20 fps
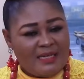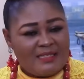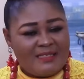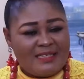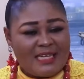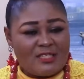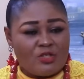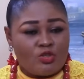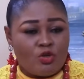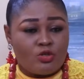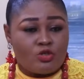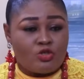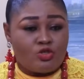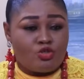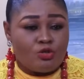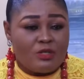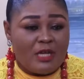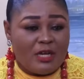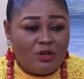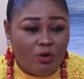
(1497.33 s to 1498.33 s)
And that
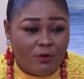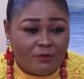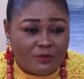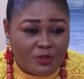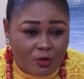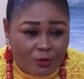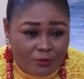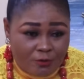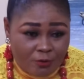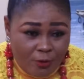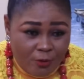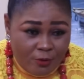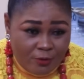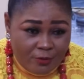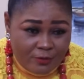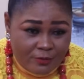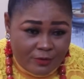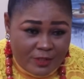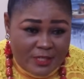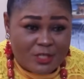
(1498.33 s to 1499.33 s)
custodian of the Ofor
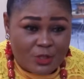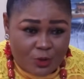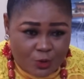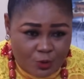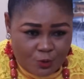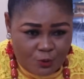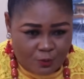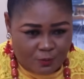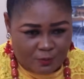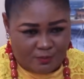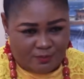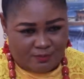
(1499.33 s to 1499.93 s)
is you.